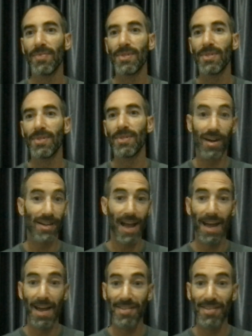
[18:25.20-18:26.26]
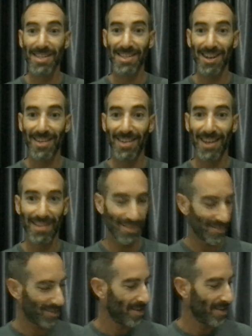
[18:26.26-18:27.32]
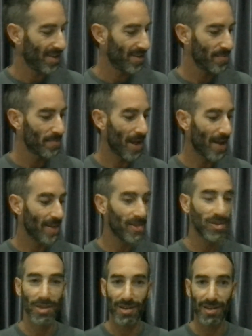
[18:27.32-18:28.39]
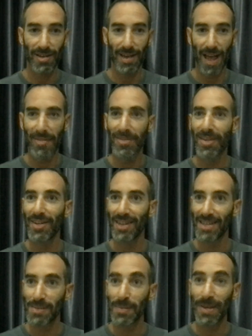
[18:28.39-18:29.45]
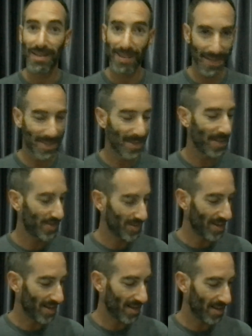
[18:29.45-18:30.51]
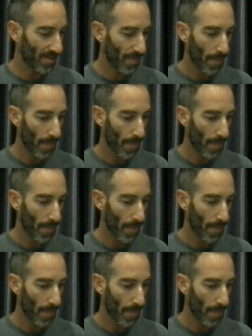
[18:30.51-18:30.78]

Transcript: start, I haven't started yet, my journal after this meditation today.